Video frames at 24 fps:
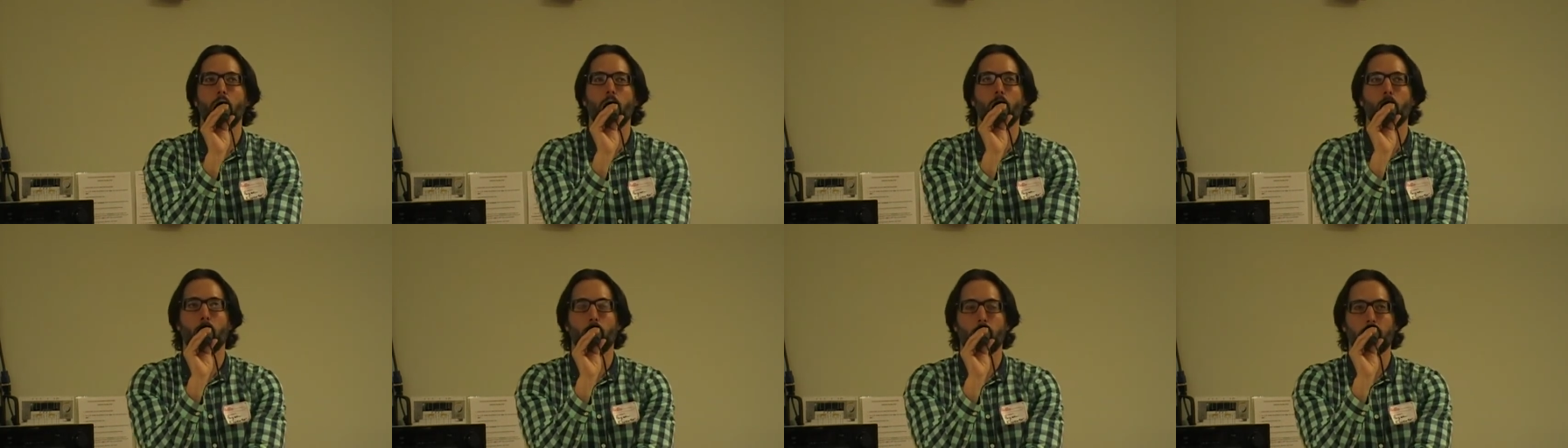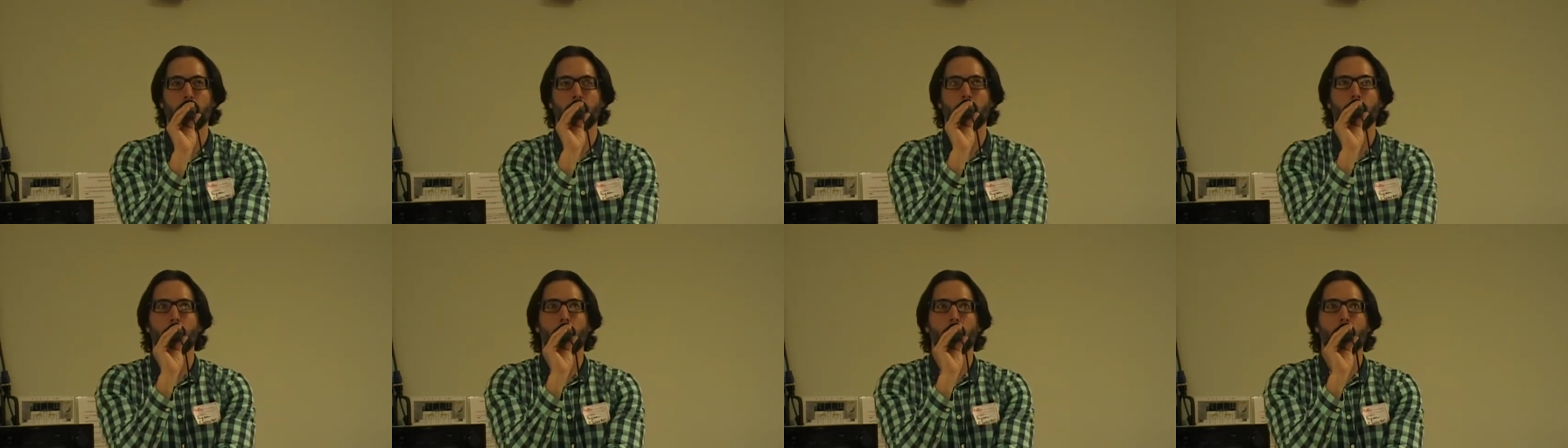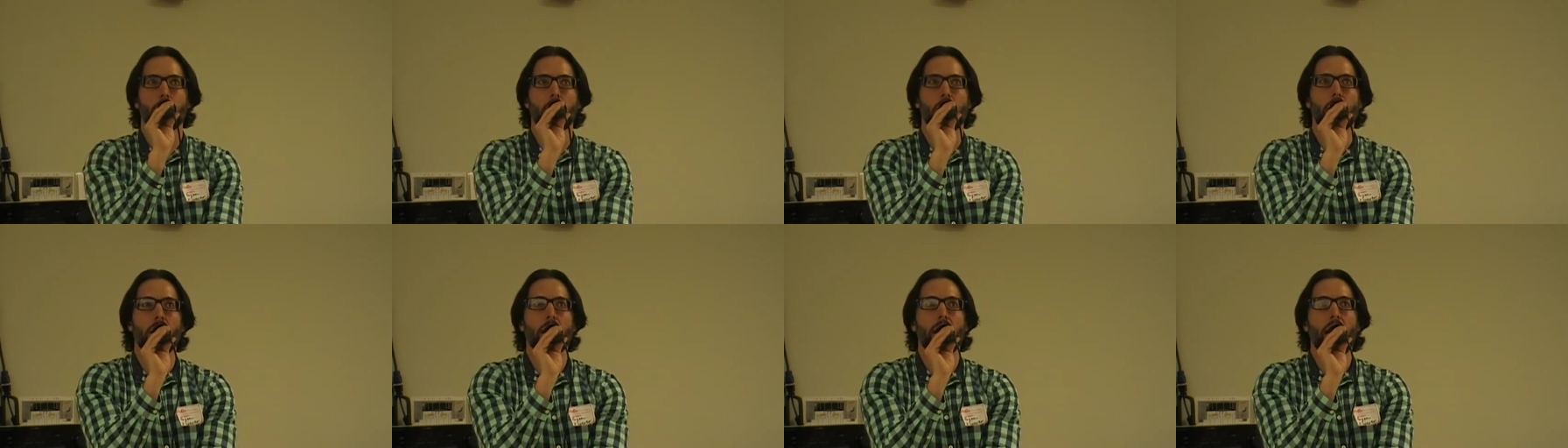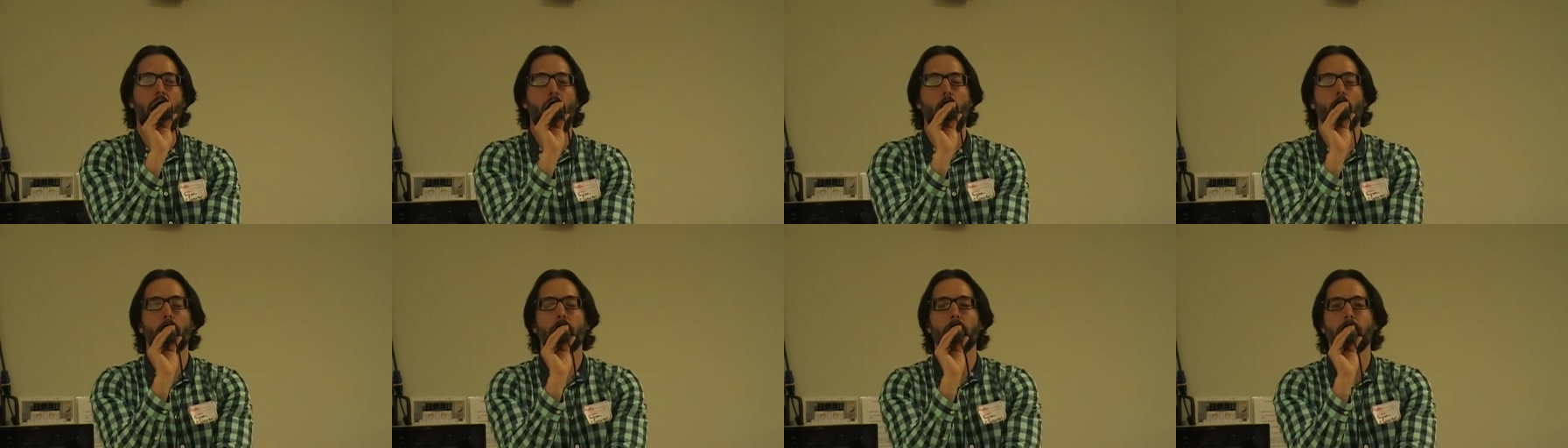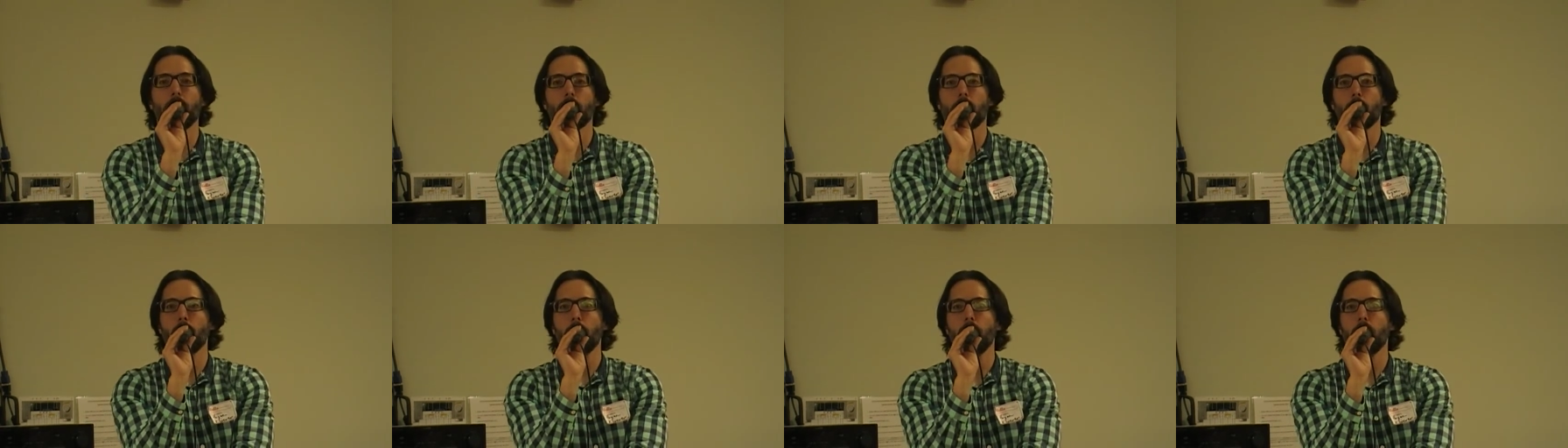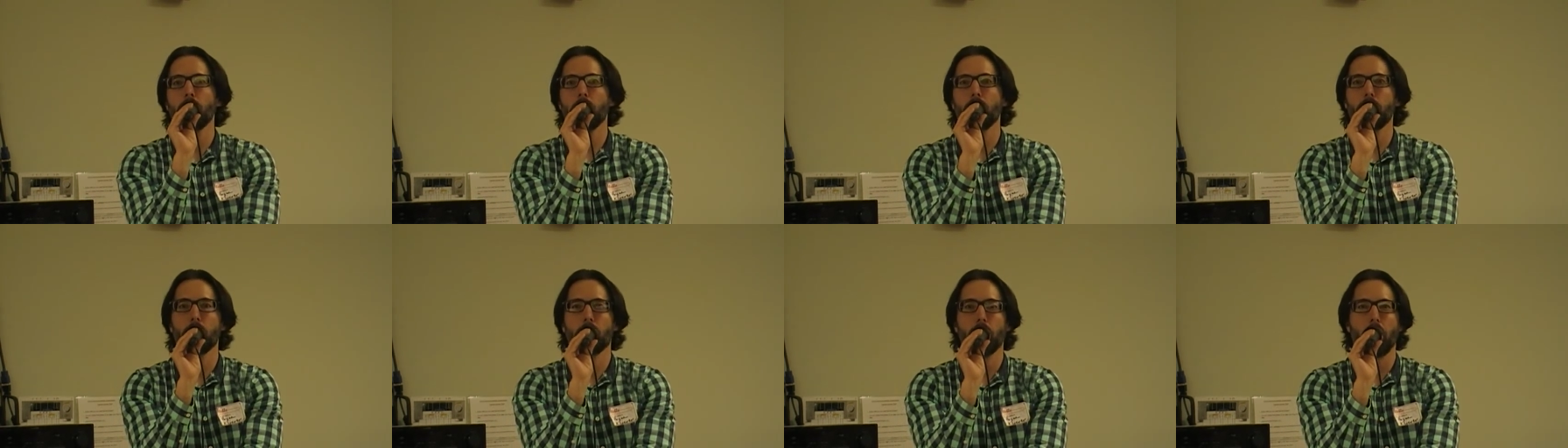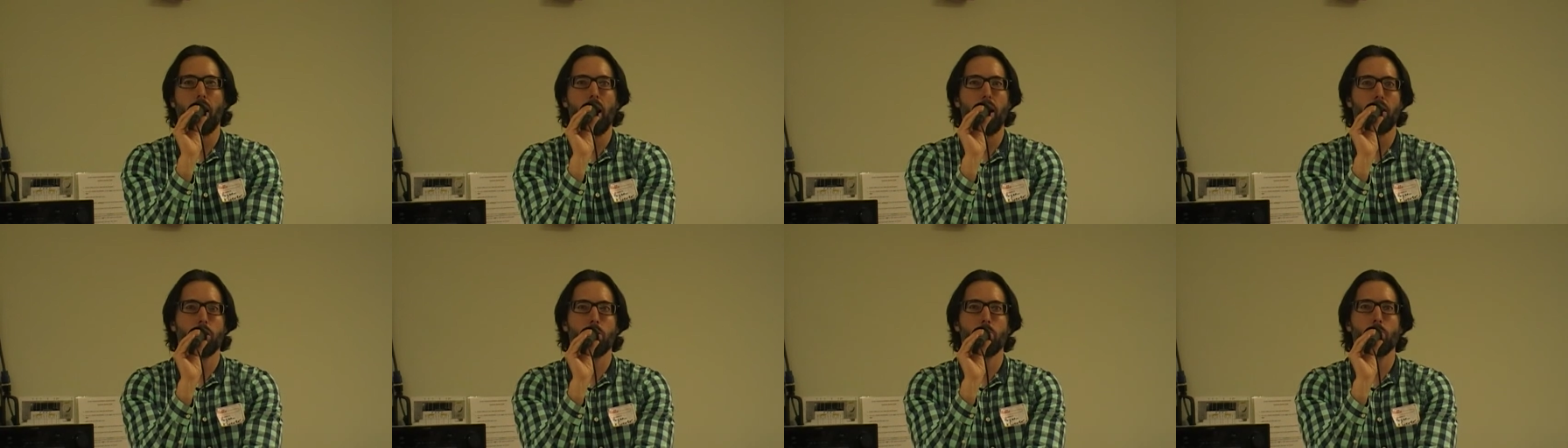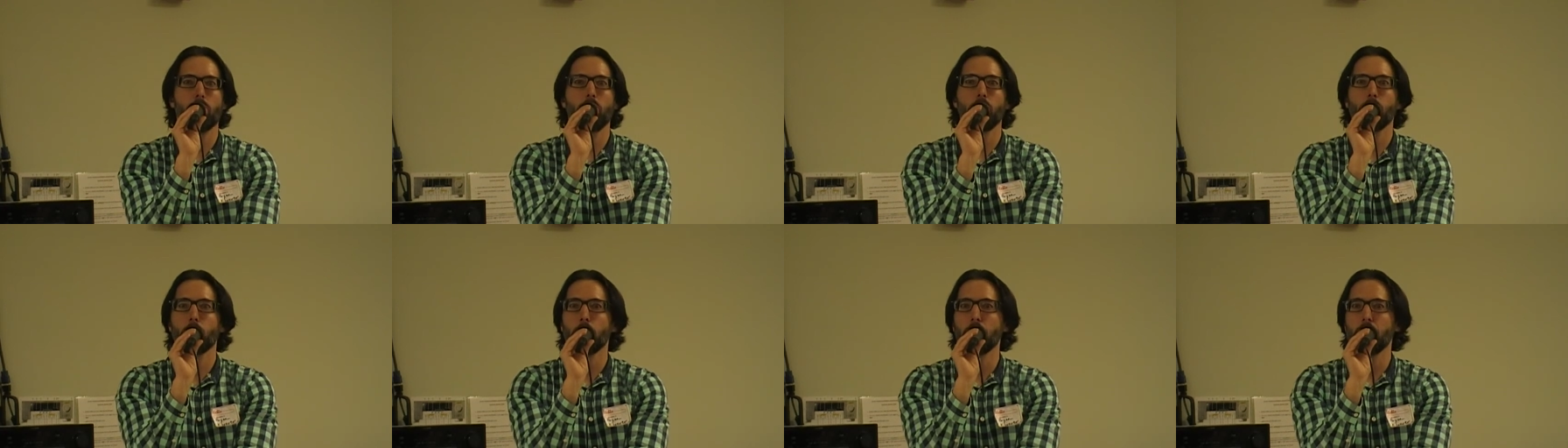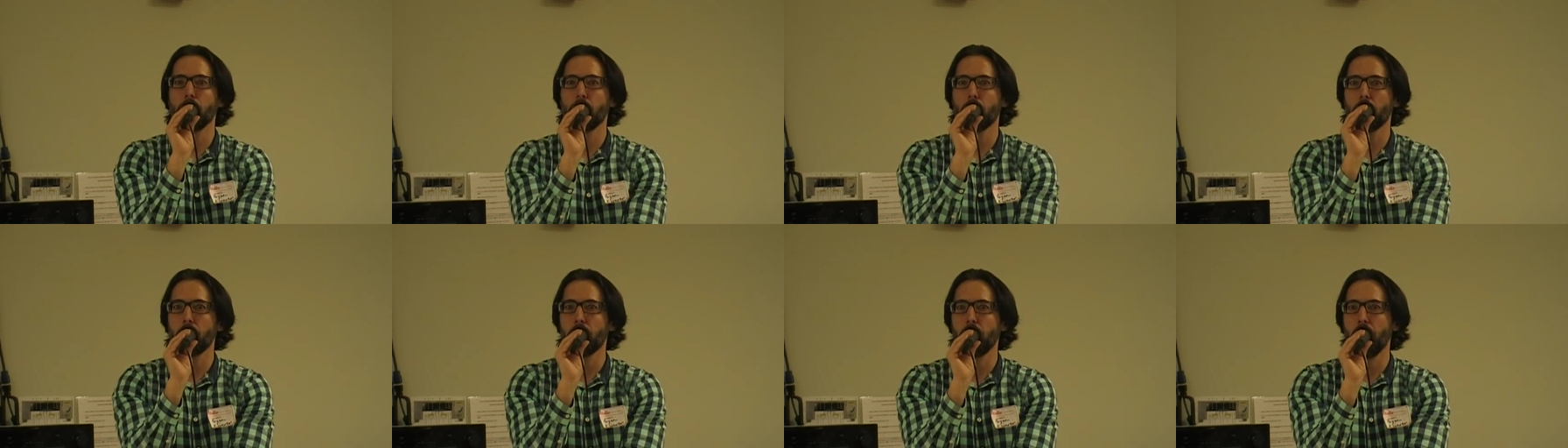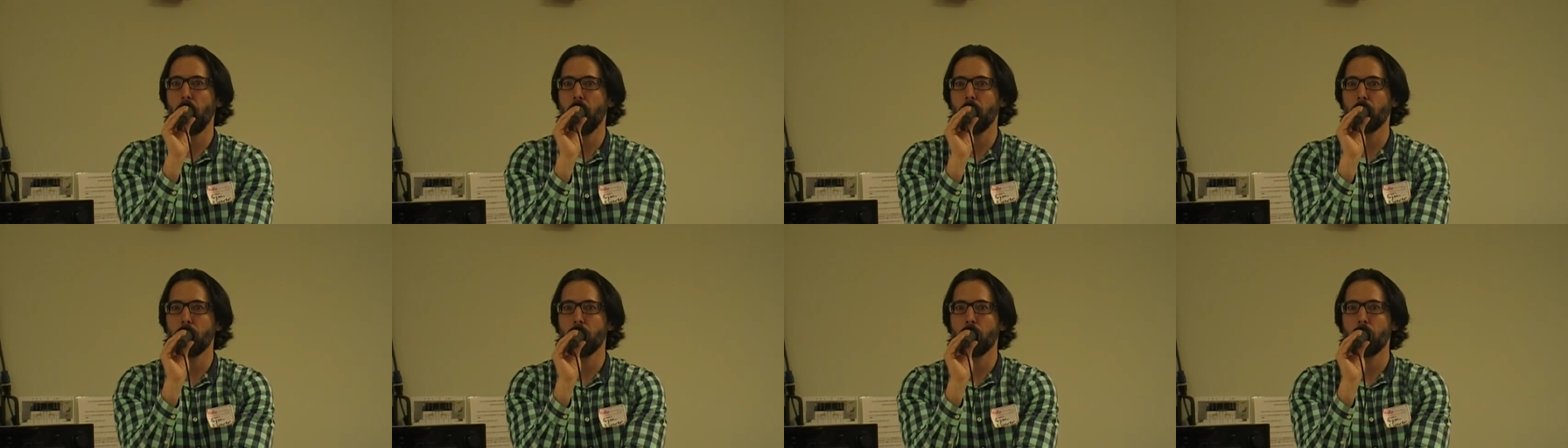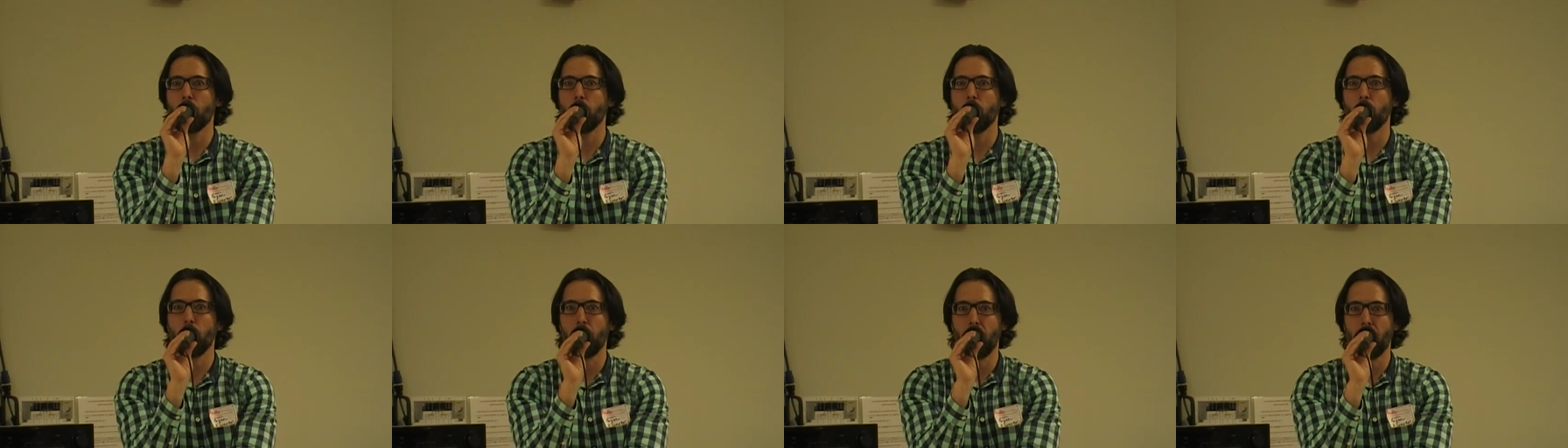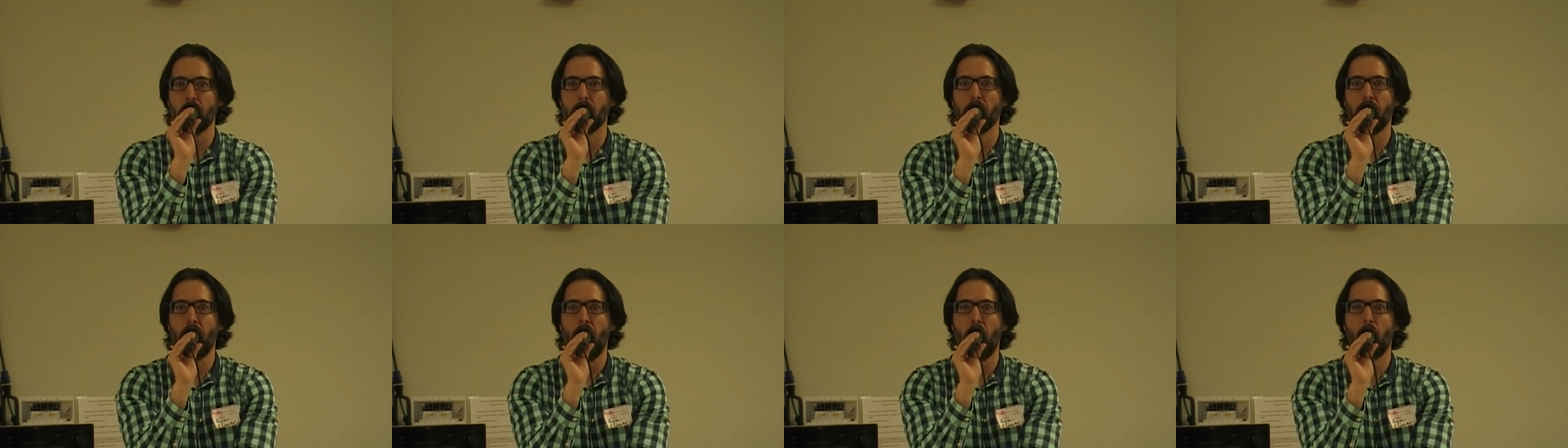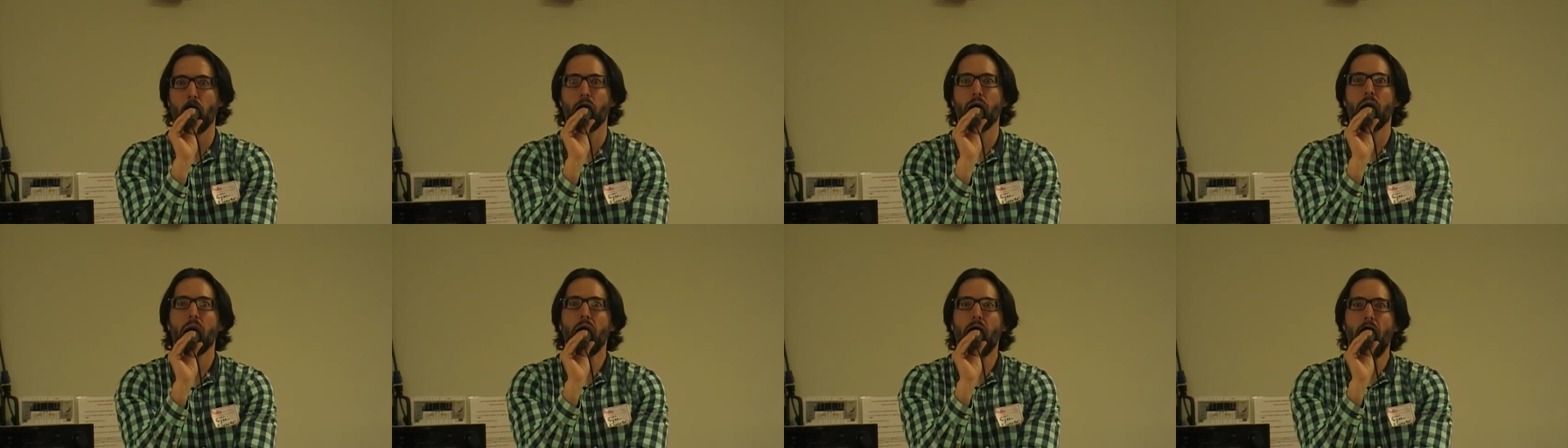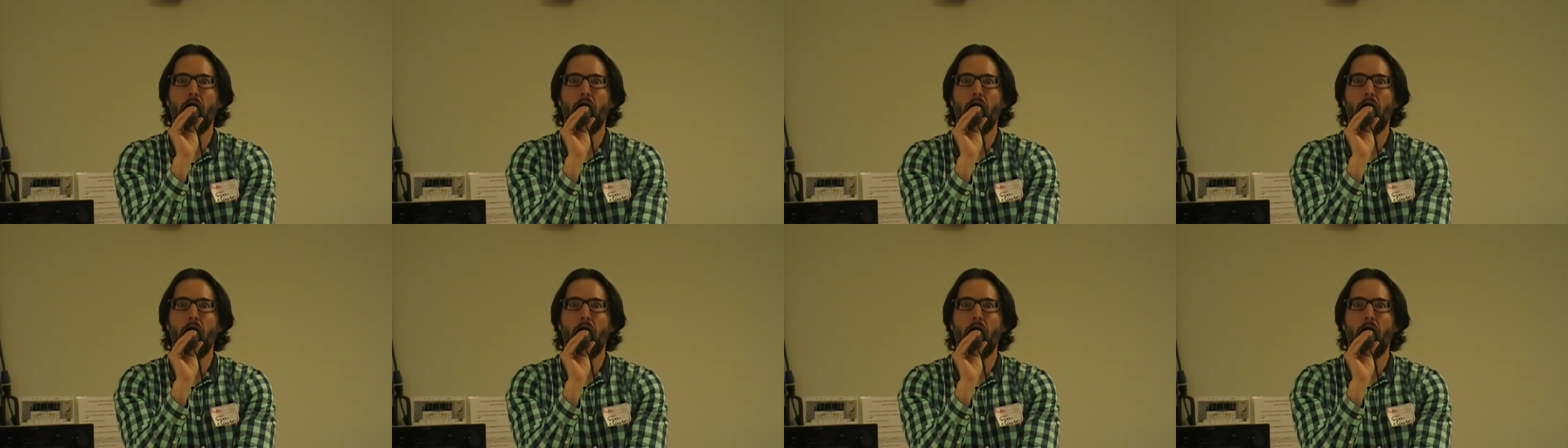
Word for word: it works of just allowing a species that hasn't been traditionally hunted to be allowed.